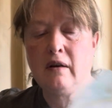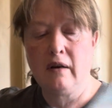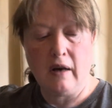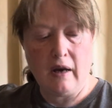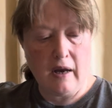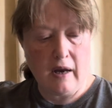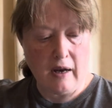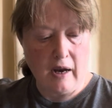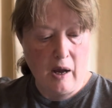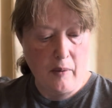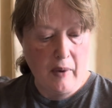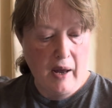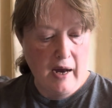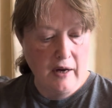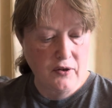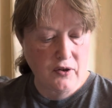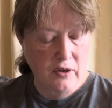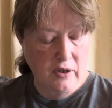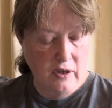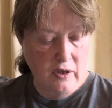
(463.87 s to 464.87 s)
And I'm
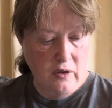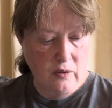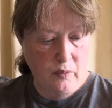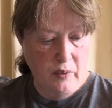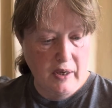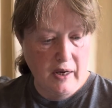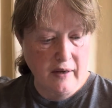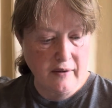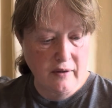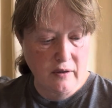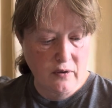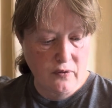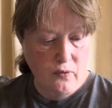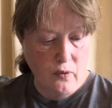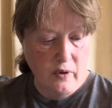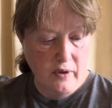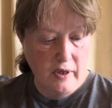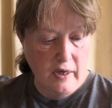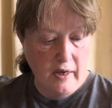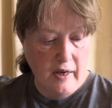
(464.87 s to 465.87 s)
actually, because it's
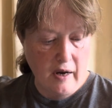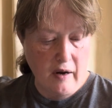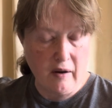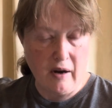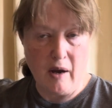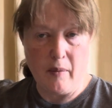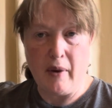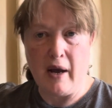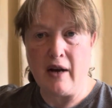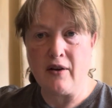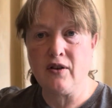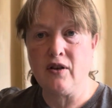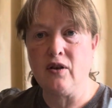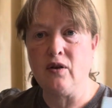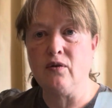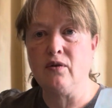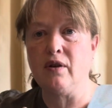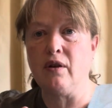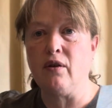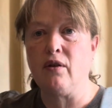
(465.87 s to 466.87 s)
14 count, I'm actually
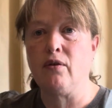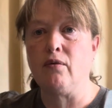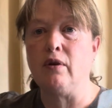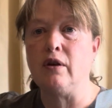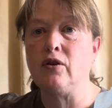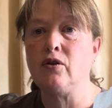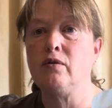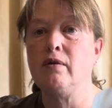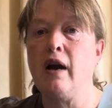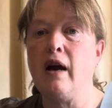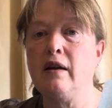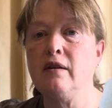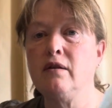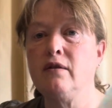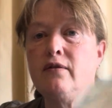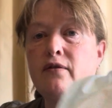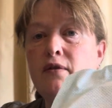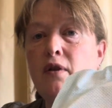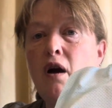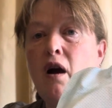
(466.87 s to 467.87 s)
using 3 strands
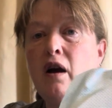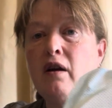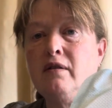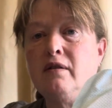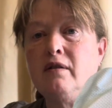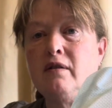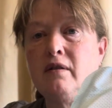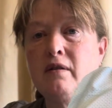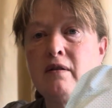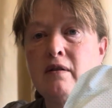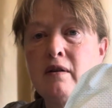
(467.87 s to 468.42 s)
of floss